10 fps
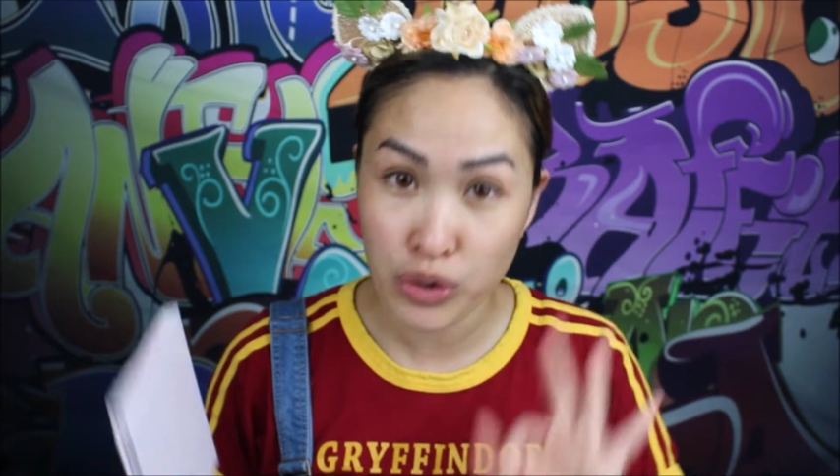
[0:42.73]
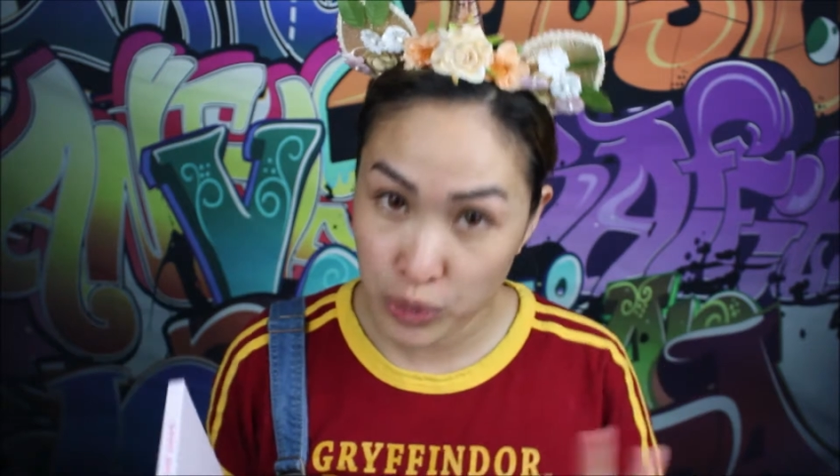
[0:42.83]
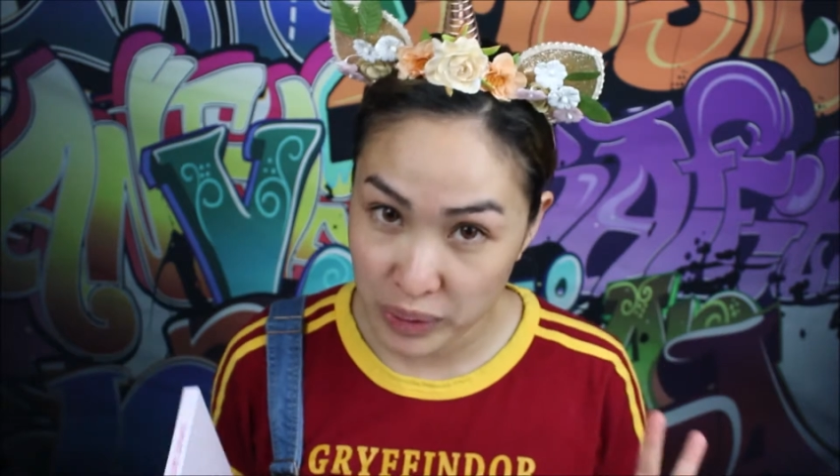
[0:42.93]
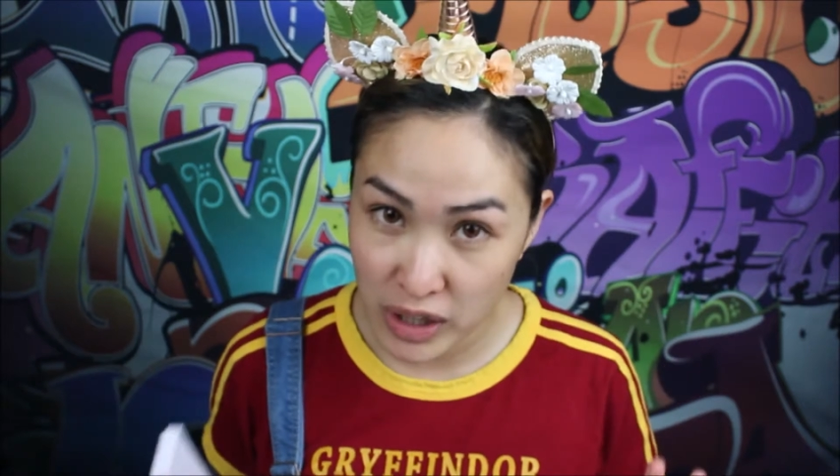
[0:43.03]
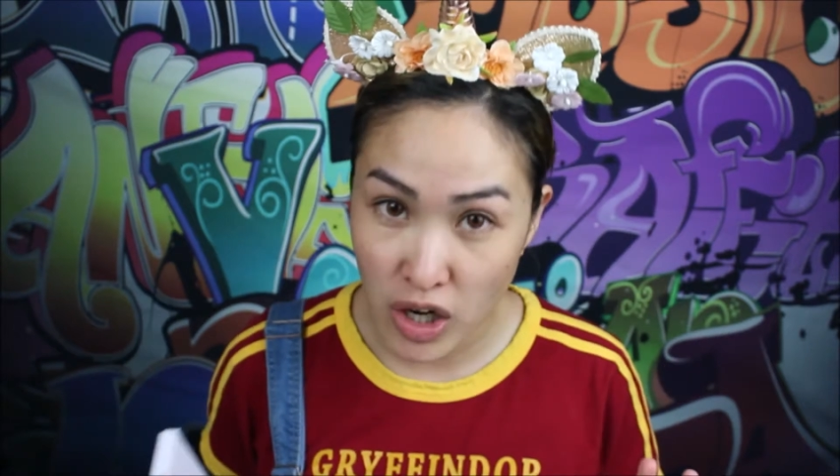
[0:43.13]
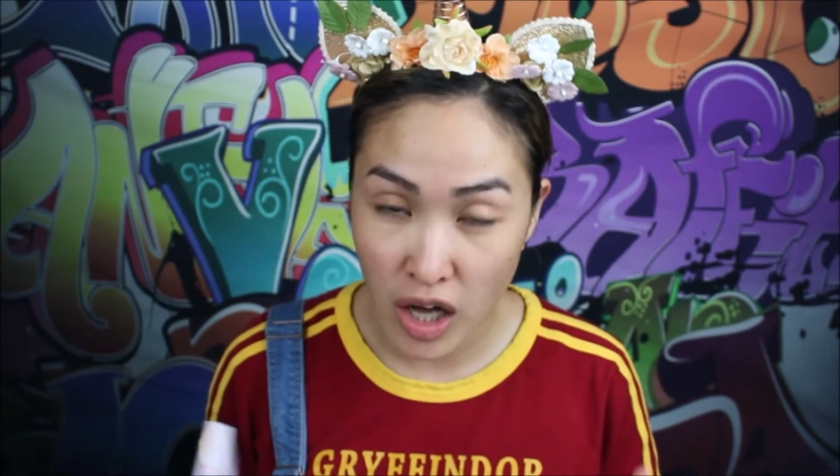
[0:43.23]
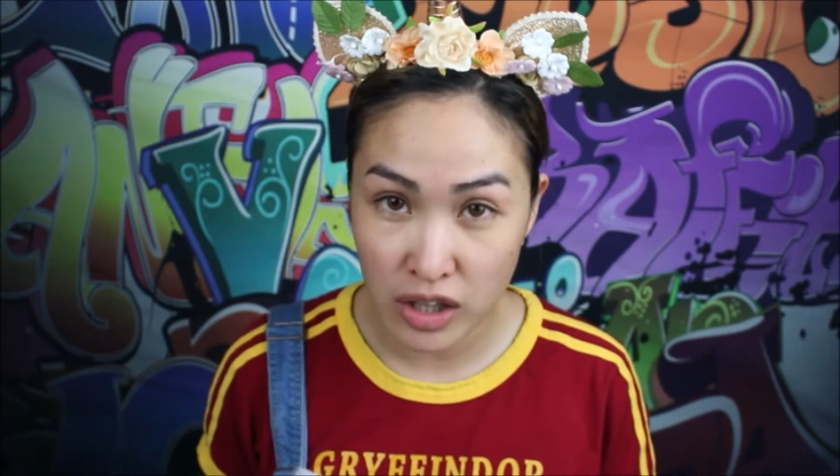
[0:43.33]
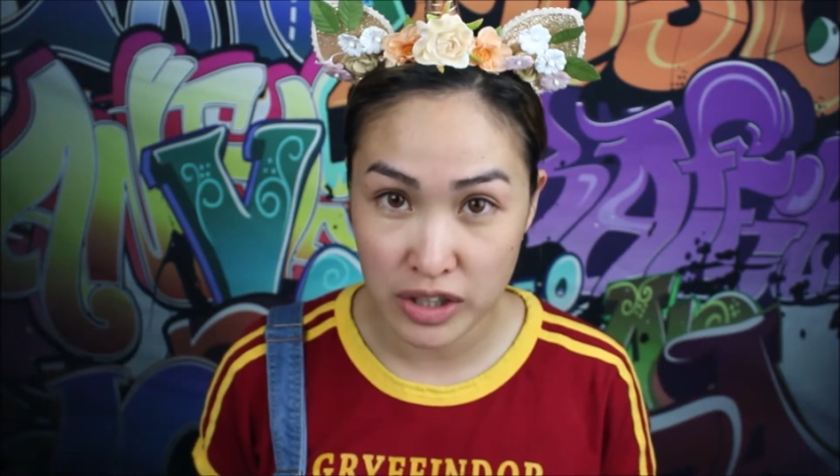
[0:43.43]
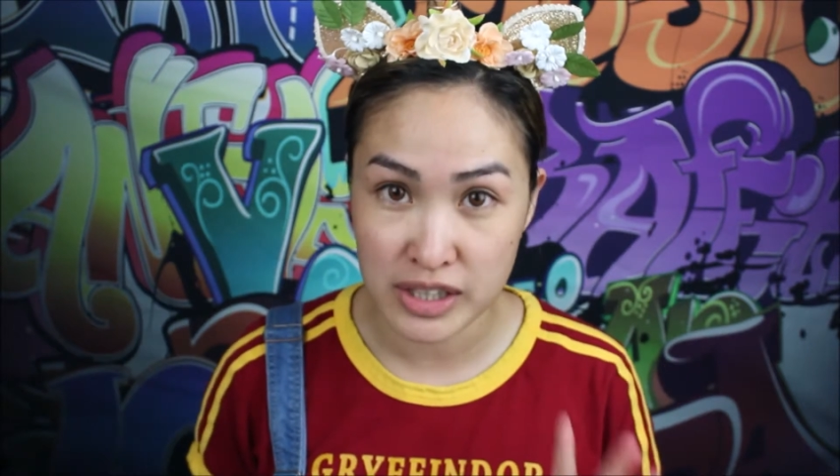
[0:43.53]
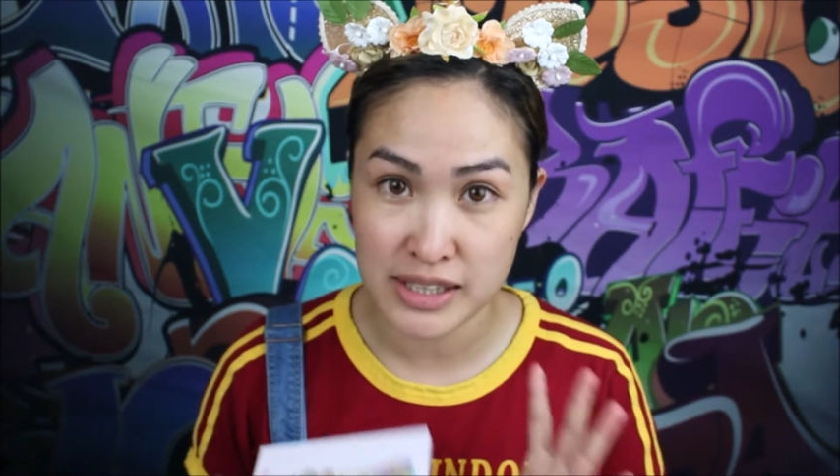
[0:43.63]
3
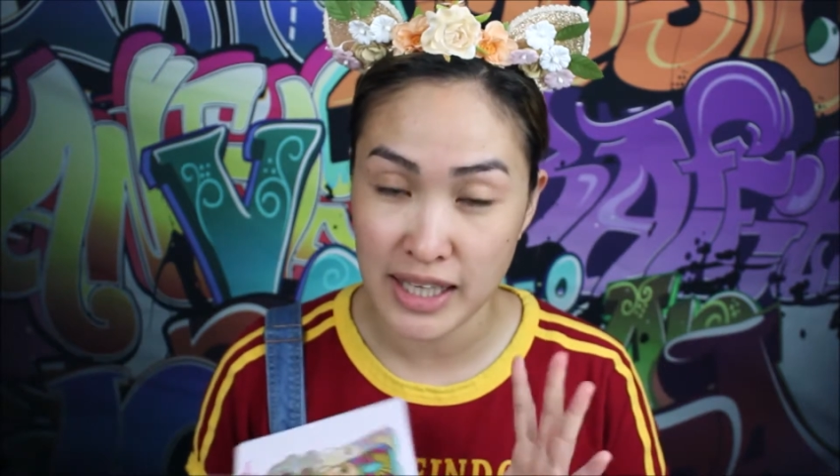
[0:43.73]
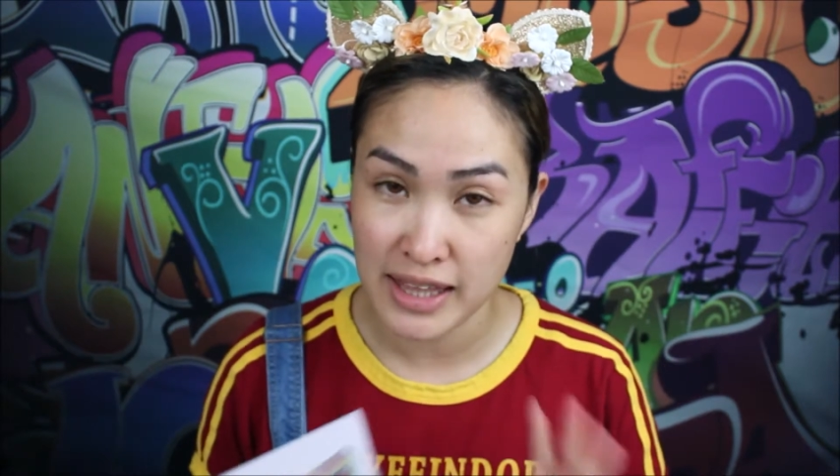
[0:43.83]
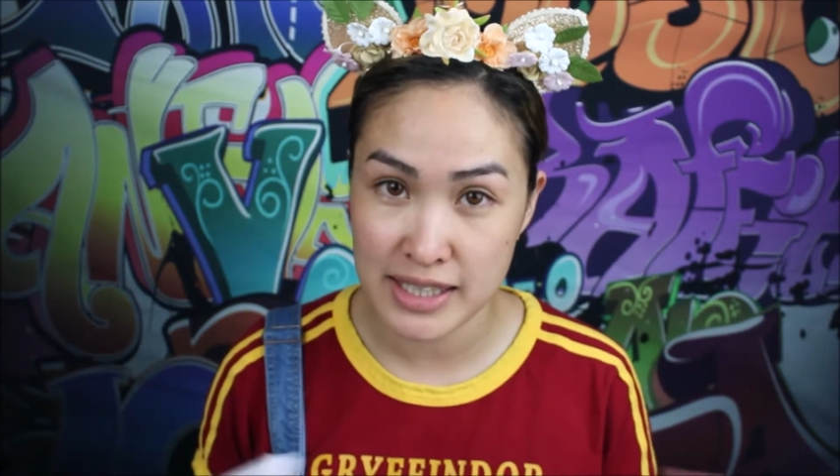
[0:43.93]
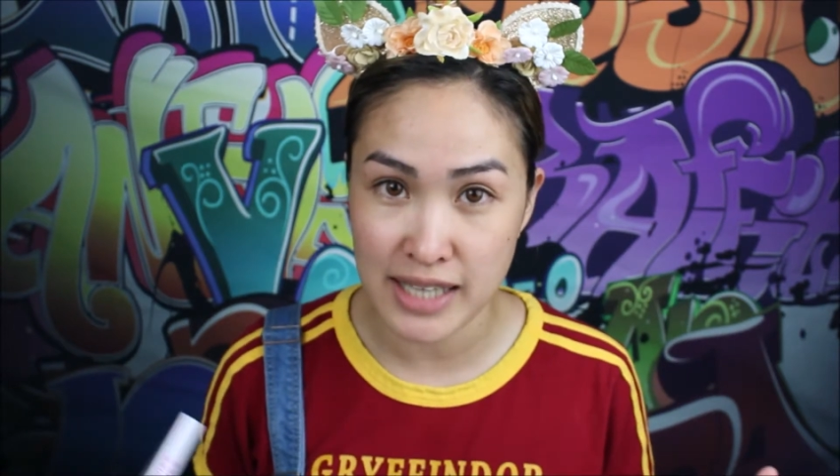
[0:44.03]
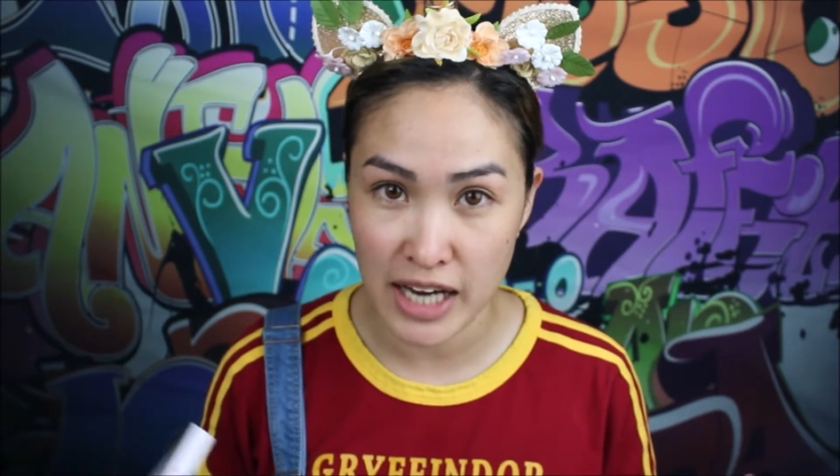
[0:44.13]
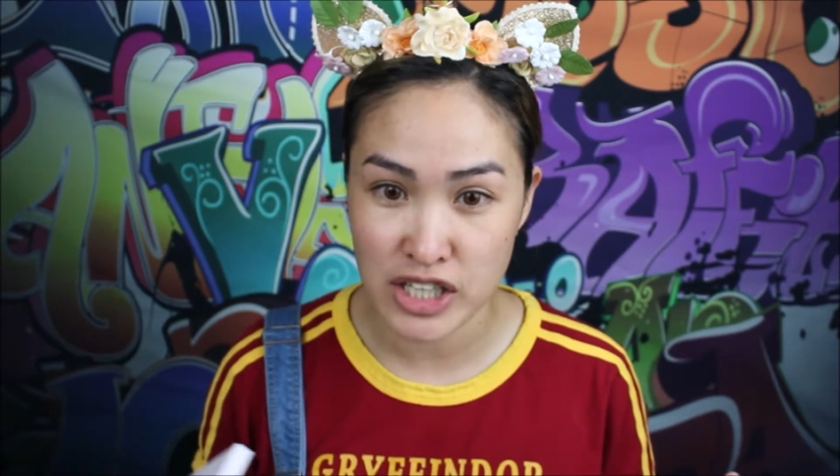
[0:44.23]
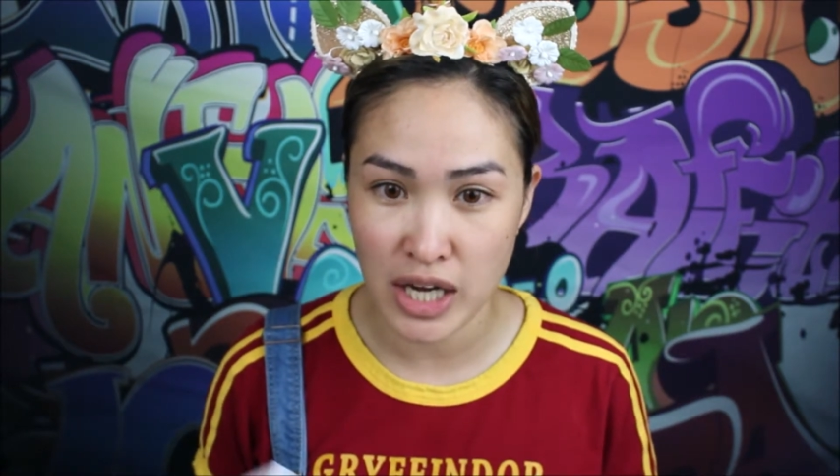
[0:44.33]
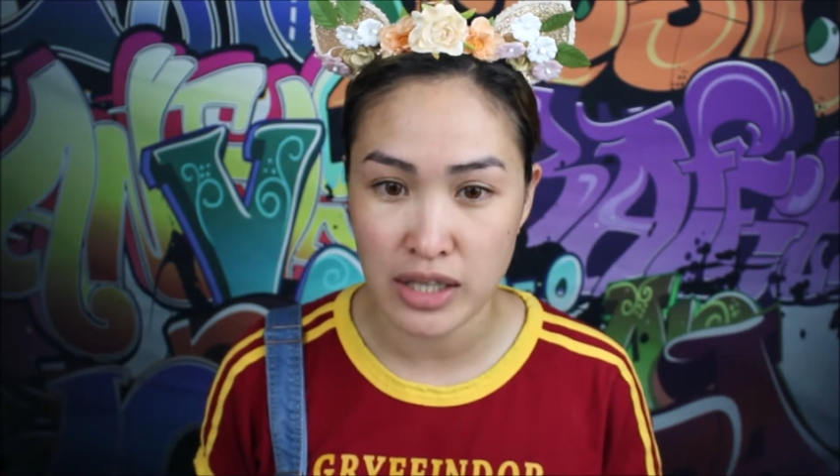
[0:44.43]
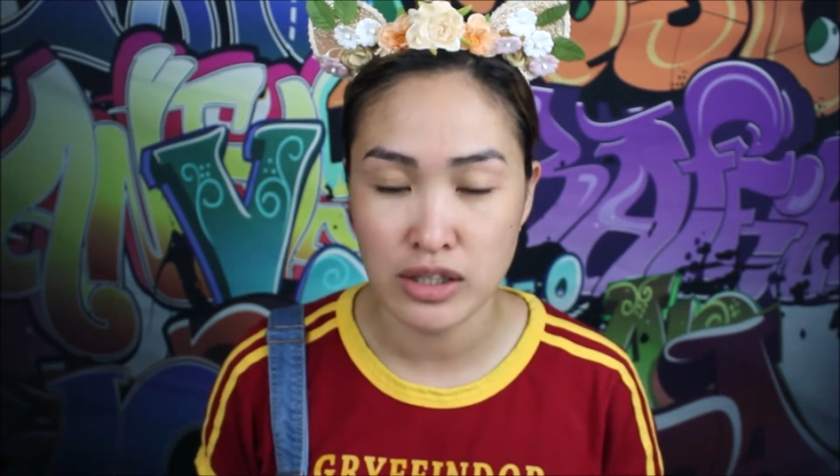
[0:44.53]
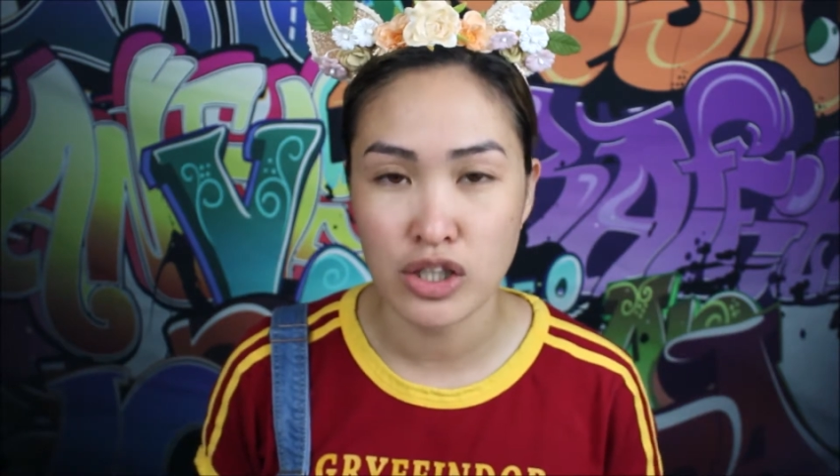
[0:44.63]
colors in this
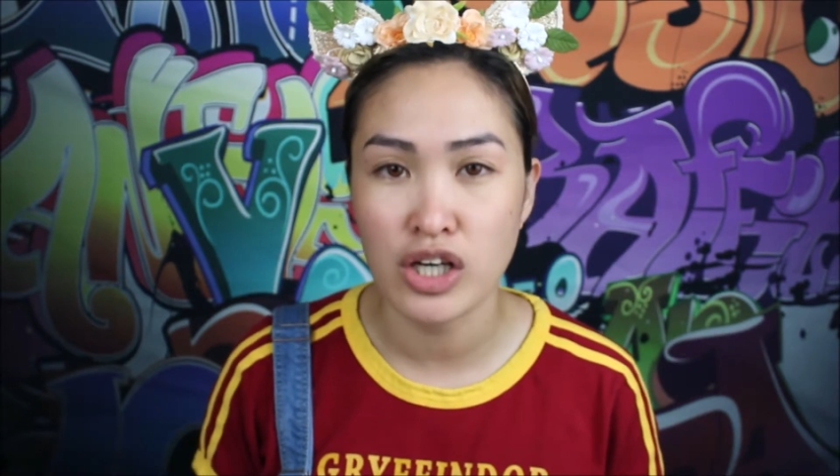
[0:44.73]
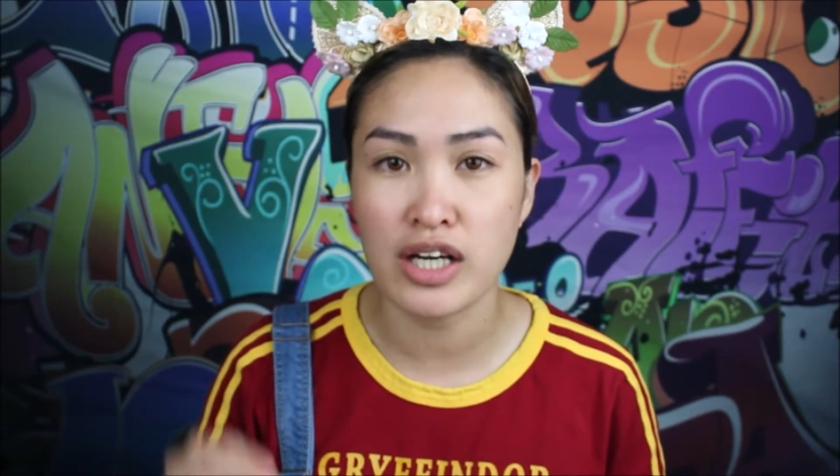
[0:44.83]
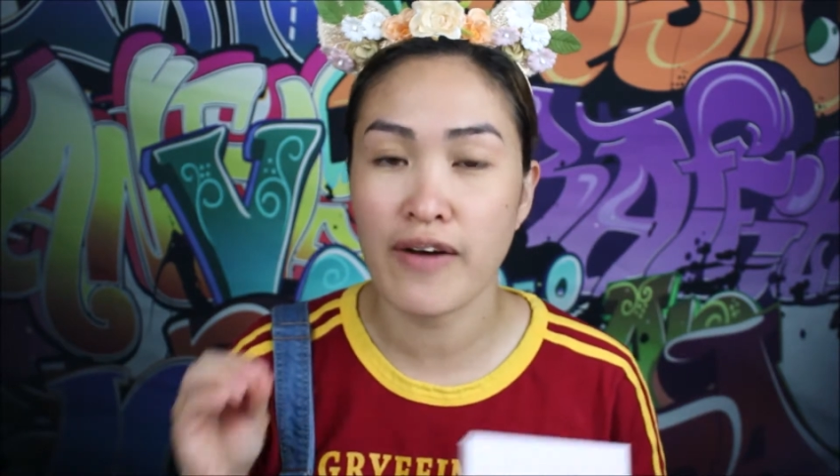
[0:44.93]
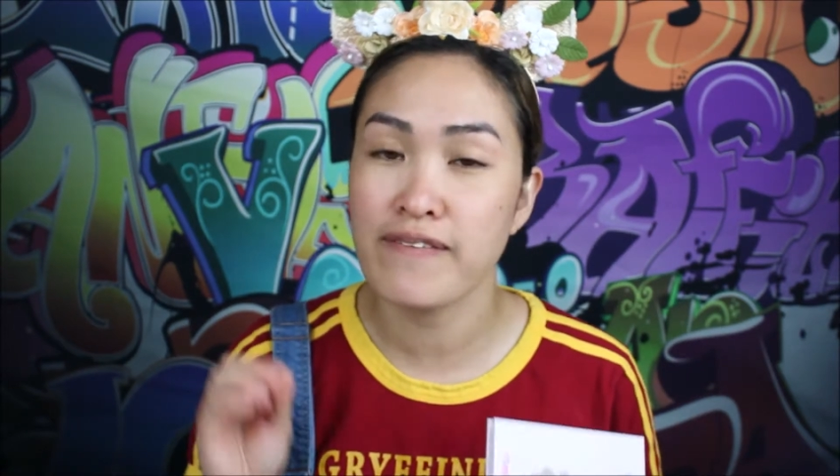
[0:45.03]
eyeshadow look.